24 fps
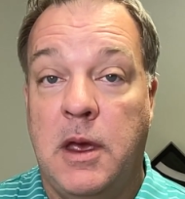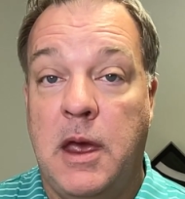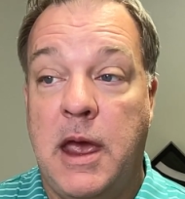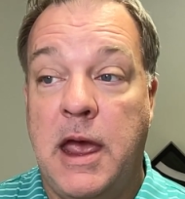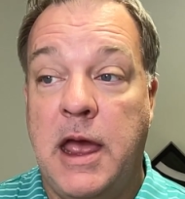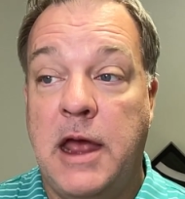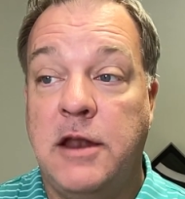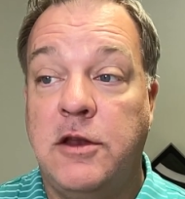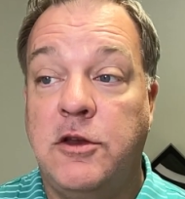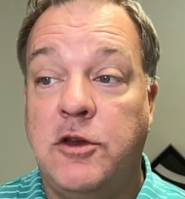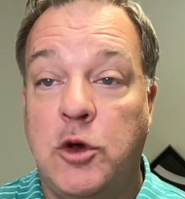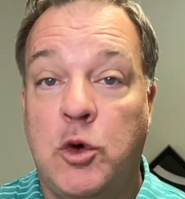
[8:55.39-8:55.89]

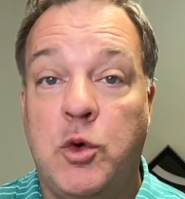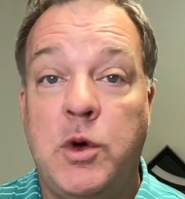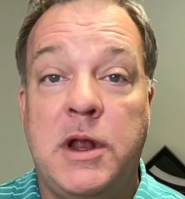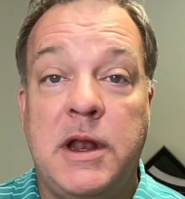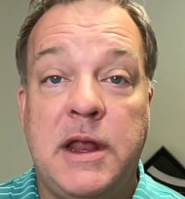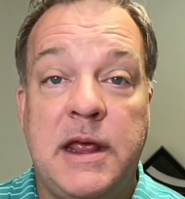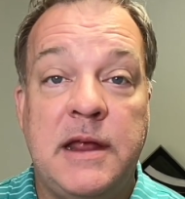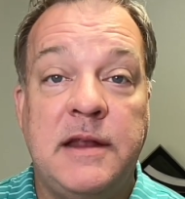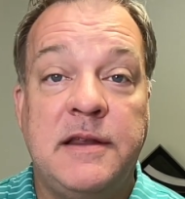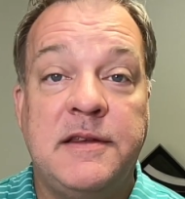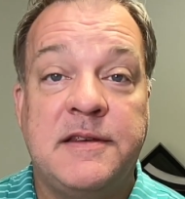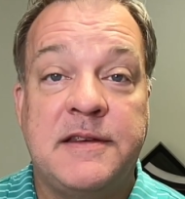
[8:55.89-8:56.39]
and do
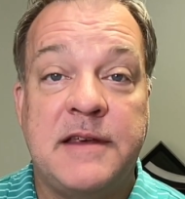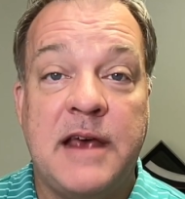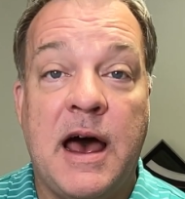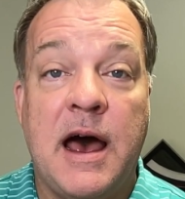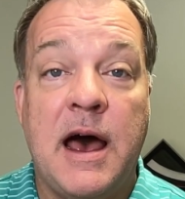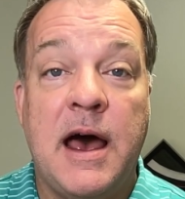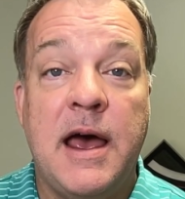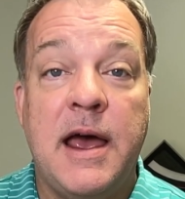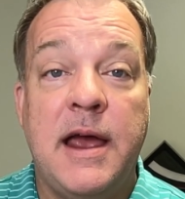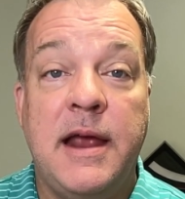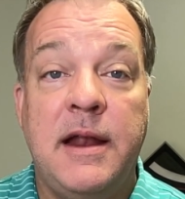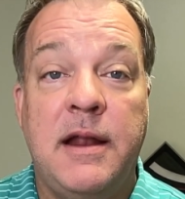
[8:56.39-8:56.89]
it
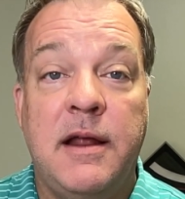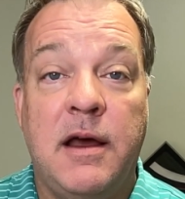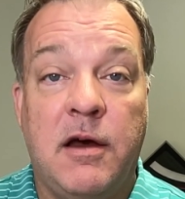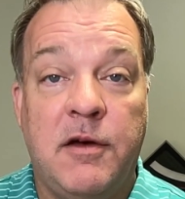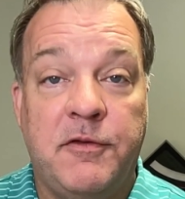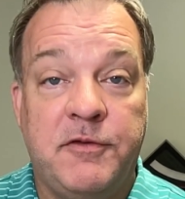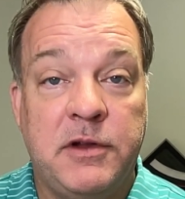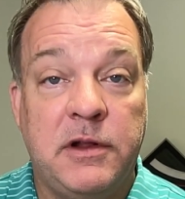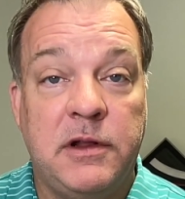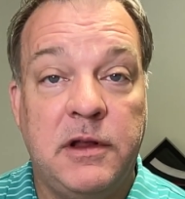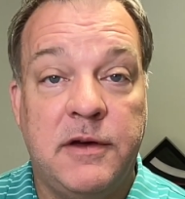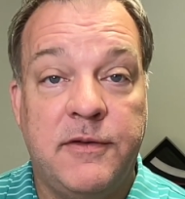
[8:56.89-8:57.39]
inside
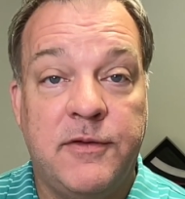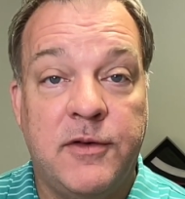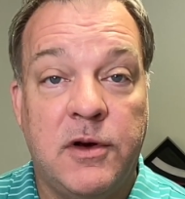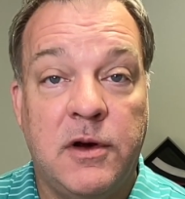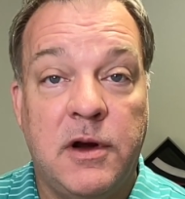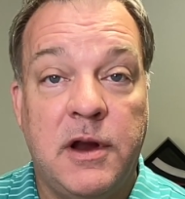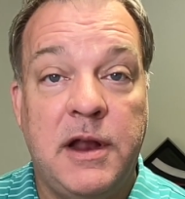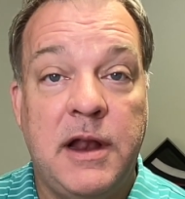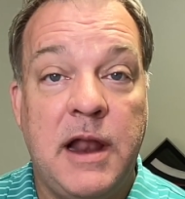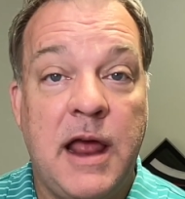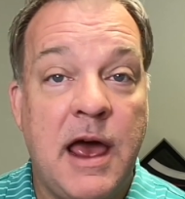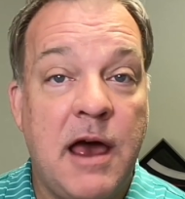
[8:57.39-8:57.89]
of
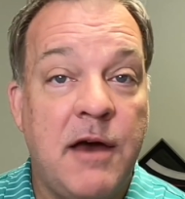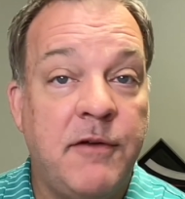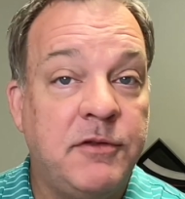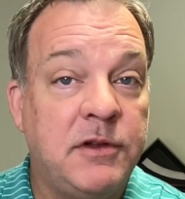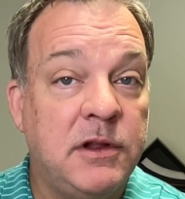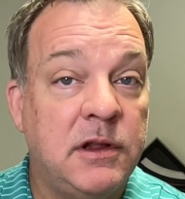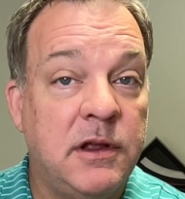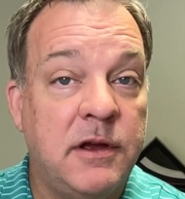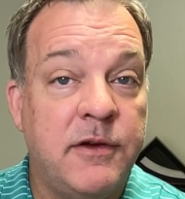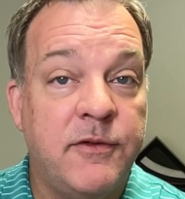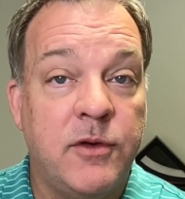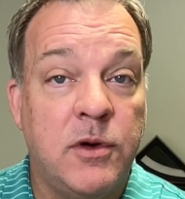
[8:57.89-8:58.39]
Deliver and have
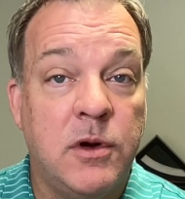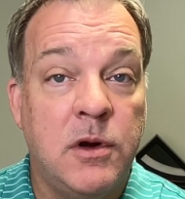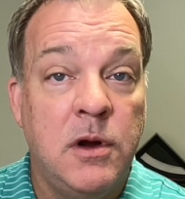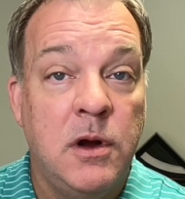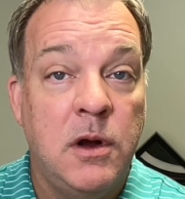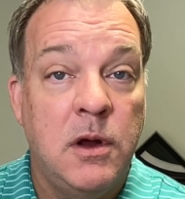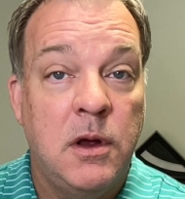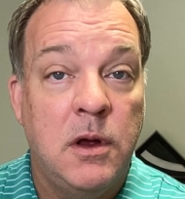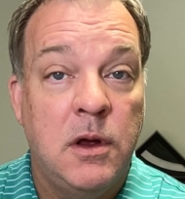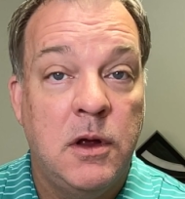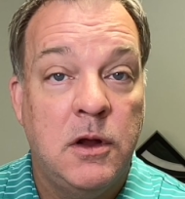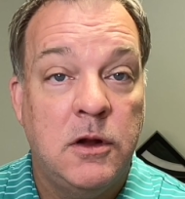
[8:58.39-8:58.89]

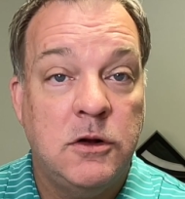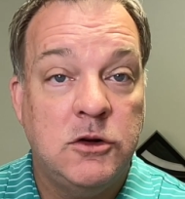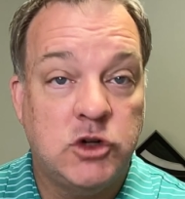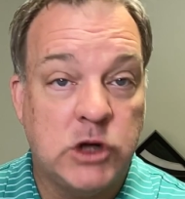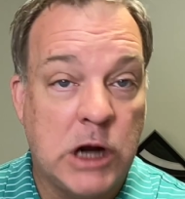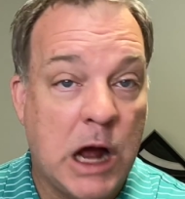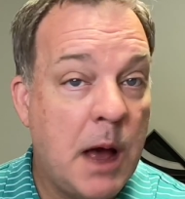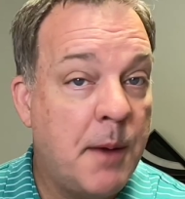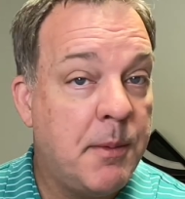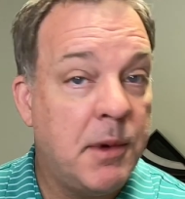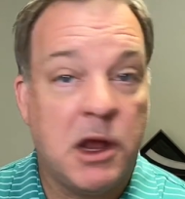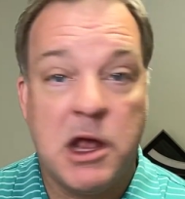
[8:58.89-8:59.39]
Deliver
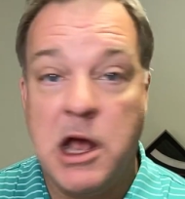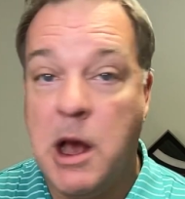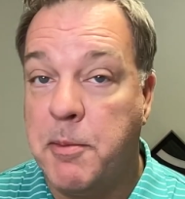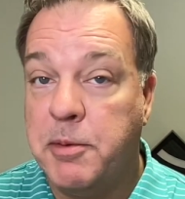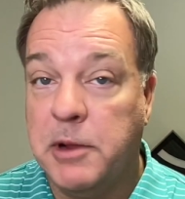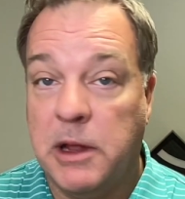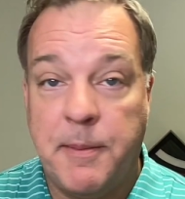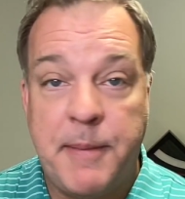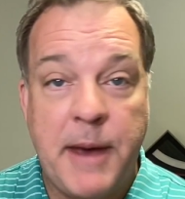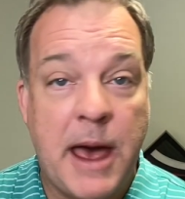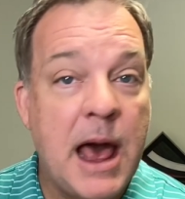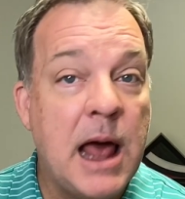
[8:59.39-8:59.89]
drop a
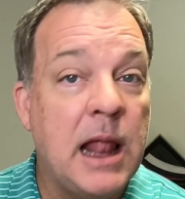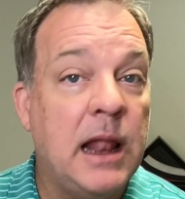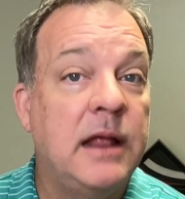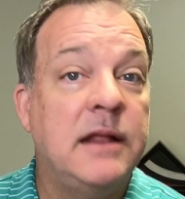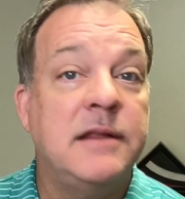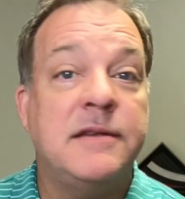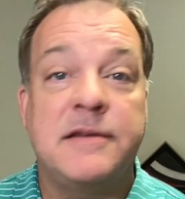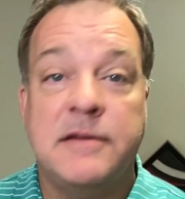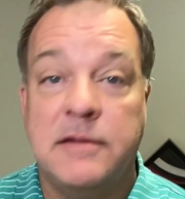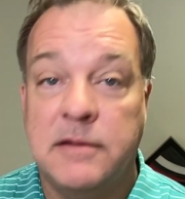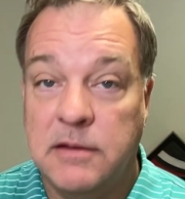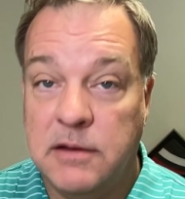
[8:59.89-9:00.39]
couple of
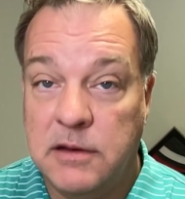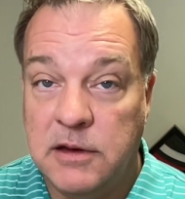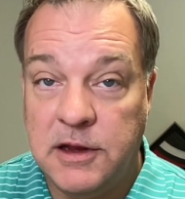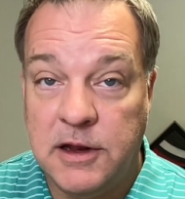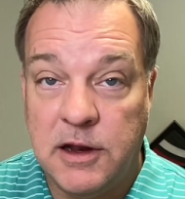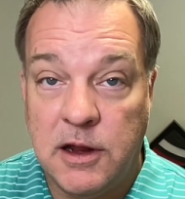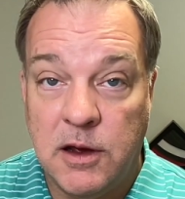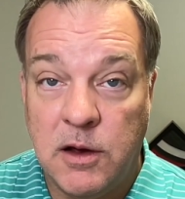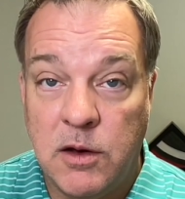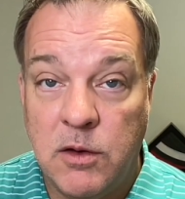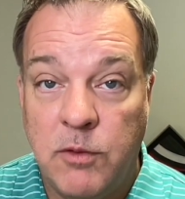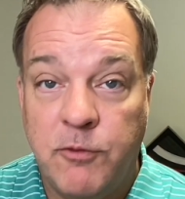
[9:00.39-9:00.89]
pallets, you
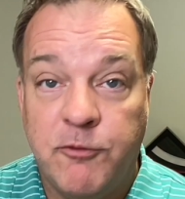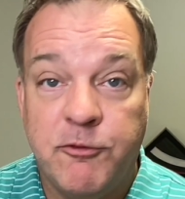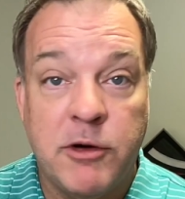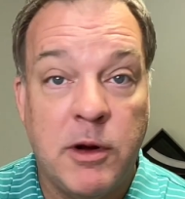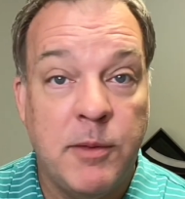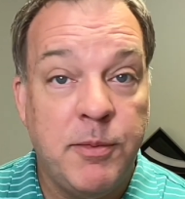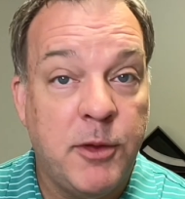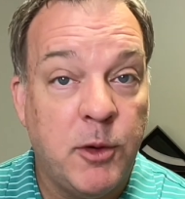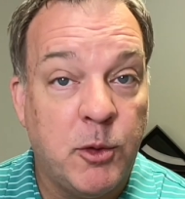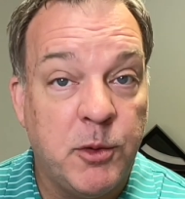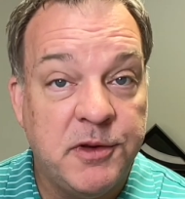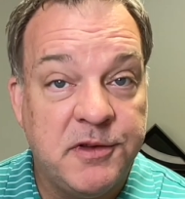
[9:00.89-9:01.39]
know,
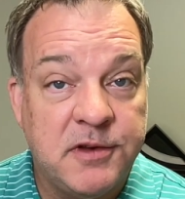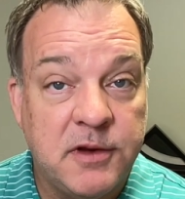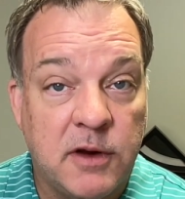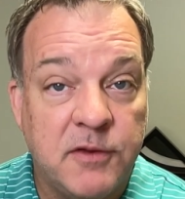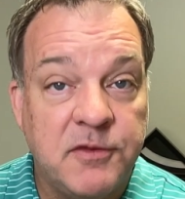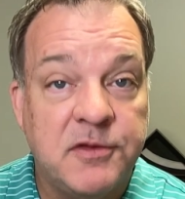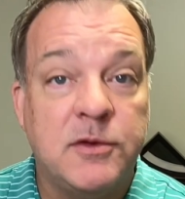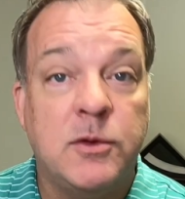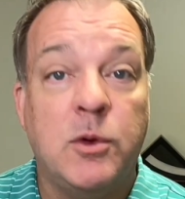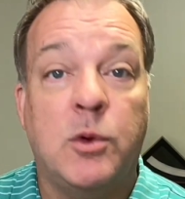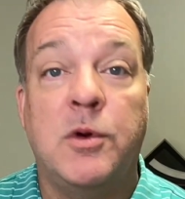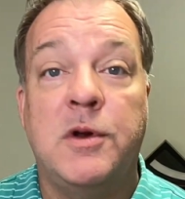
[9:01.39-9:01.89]
from the
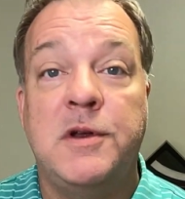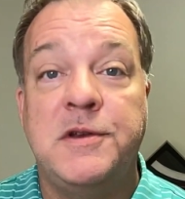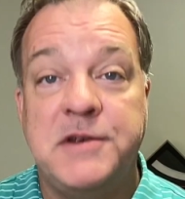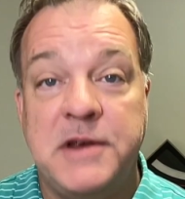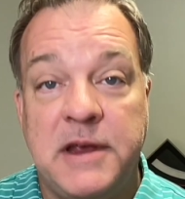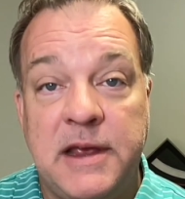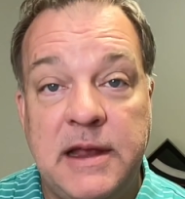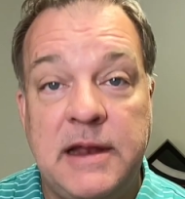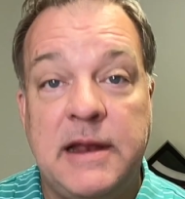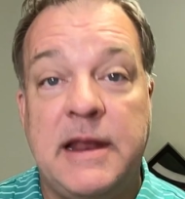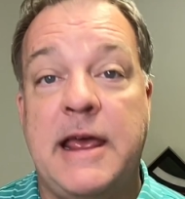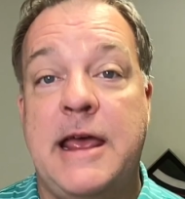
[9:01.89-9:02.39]
reserve storage
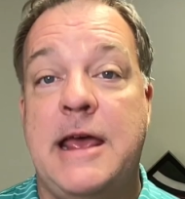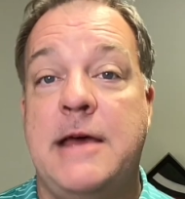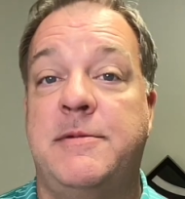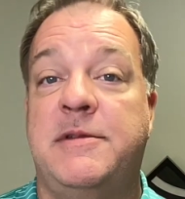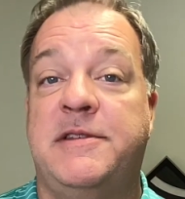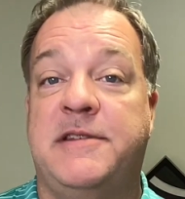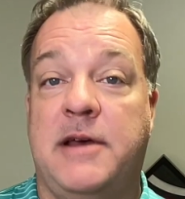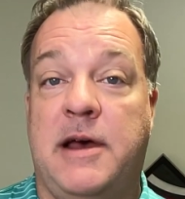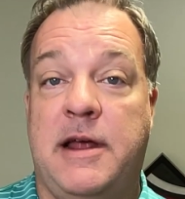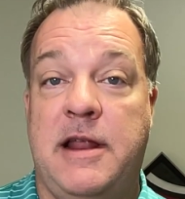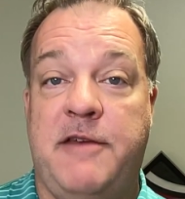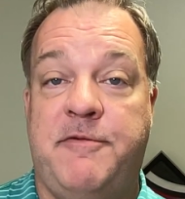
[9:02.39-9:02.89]
into
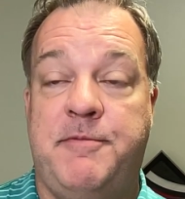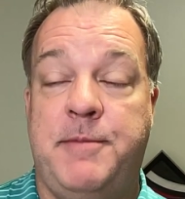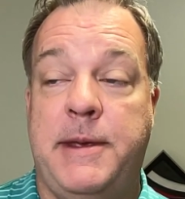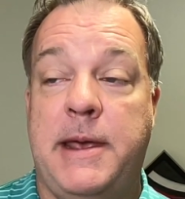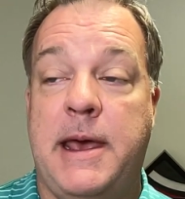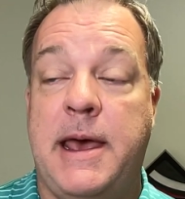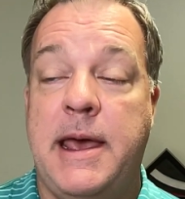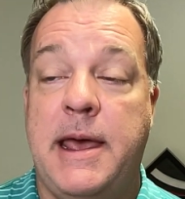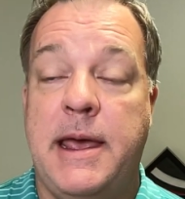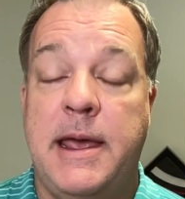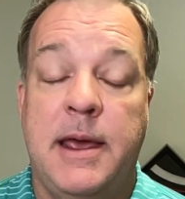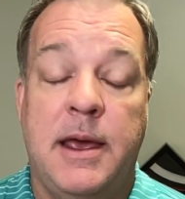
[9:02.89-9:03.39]
Amazon
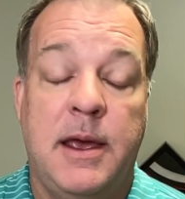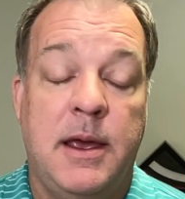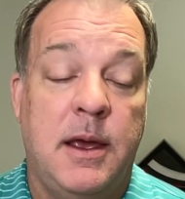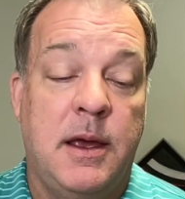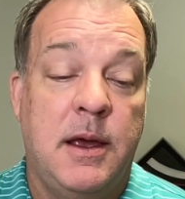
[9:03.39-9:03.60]
FBA.